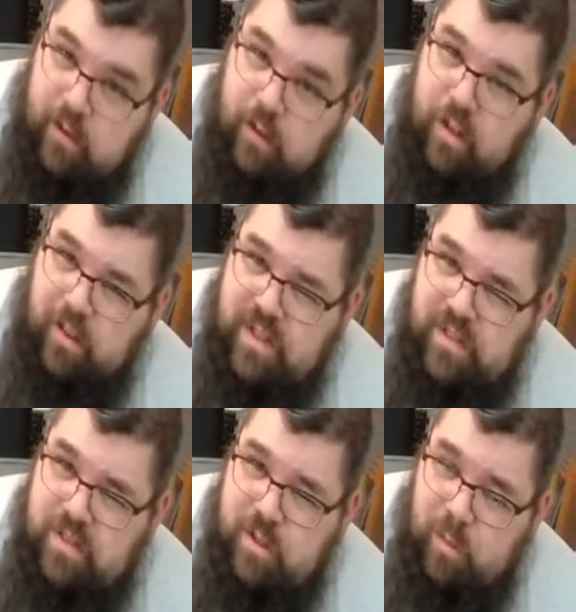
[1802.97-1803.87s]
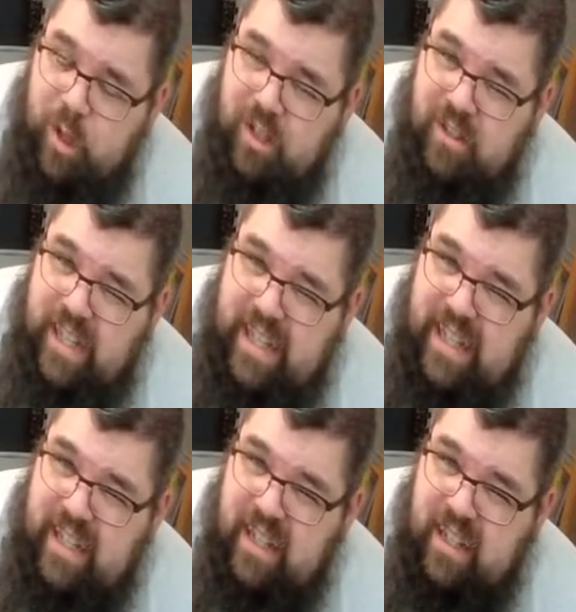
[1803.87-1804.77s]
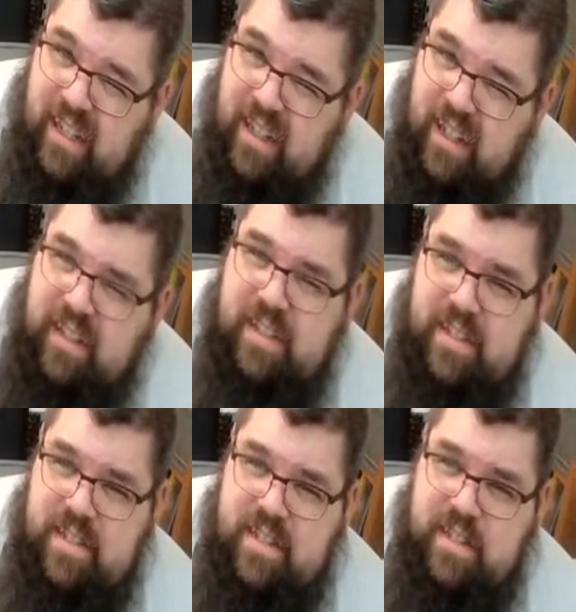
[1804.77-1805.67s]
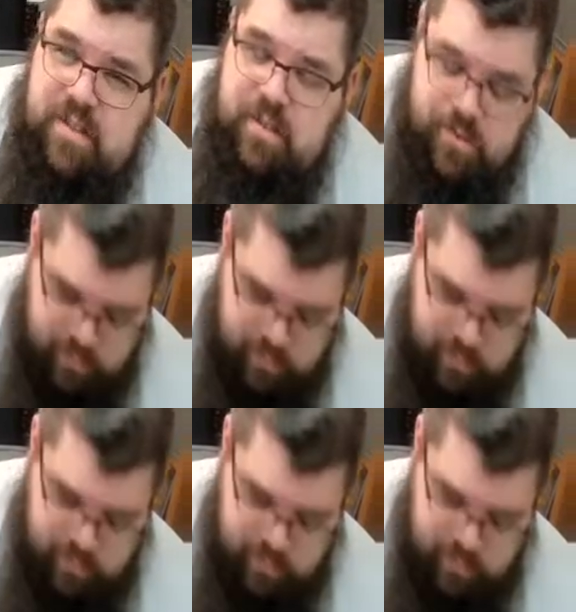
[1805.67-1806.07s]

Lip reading: or no, Sisters of the Martyred Lady. I think this is Sisters of the